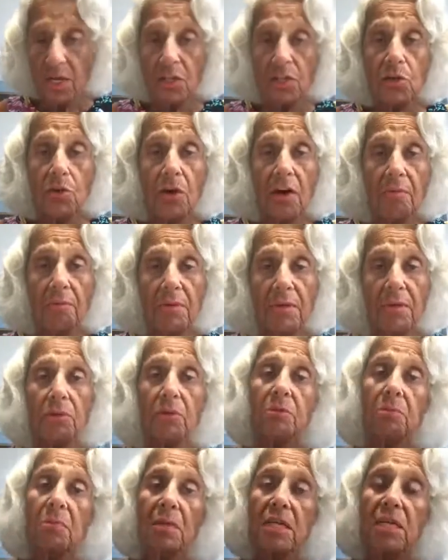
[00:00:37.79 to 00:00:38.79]
You have been
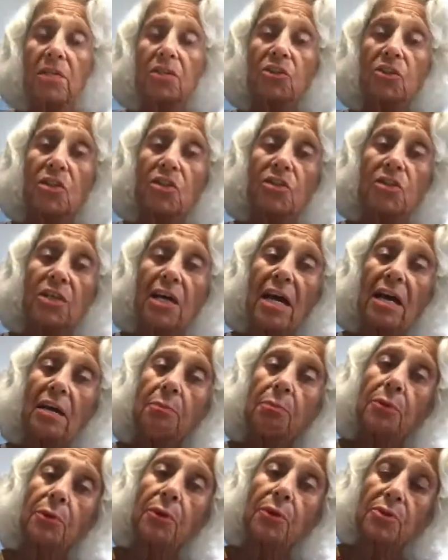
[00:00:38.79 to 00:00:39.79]
with me since
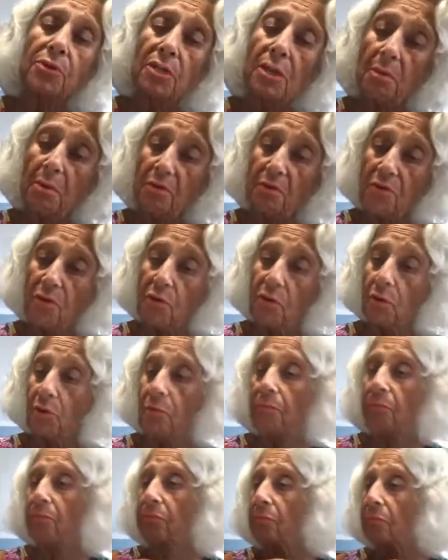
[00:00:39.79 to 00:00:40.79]
April, some of you.